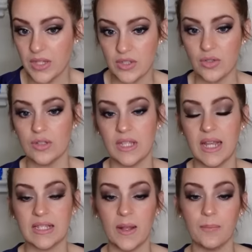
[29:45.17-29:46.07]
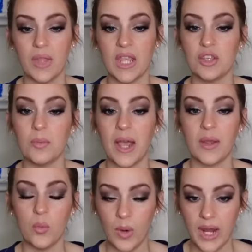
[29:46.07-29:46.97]
looks like something you
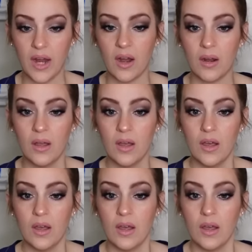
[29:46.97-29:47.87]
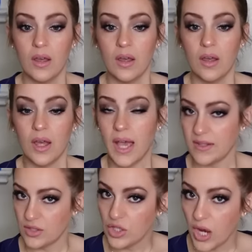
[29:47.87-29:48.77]
might wear as
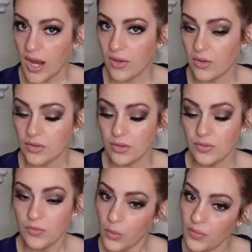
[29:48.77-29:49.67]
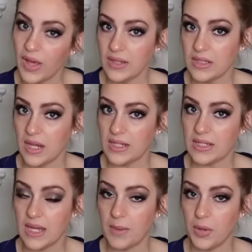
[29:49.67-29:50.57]
a child for Valentine's
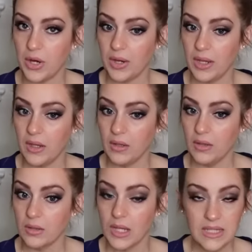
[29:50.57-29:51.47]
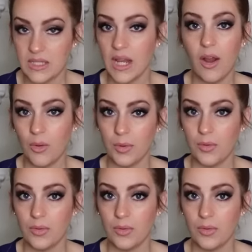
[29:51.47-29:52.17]
Day party. It's terrible.